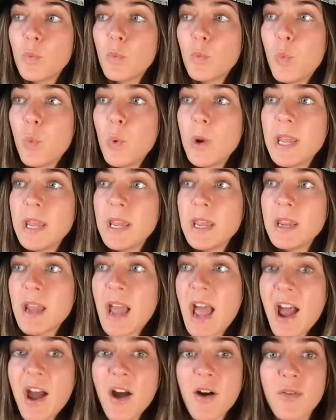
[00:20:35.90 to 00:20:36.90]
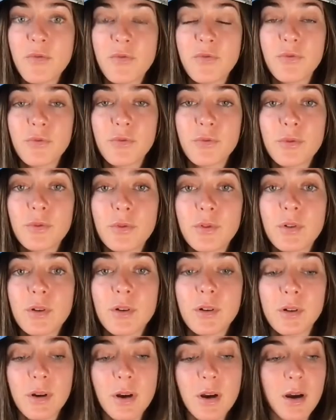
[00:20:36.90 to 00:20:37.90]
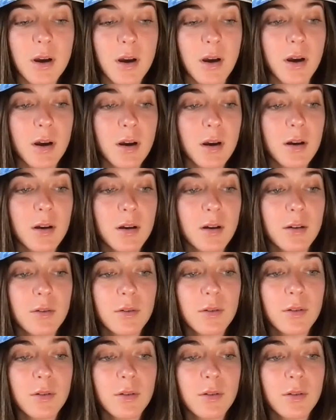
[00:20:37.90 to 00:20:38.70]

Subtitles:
we have uh,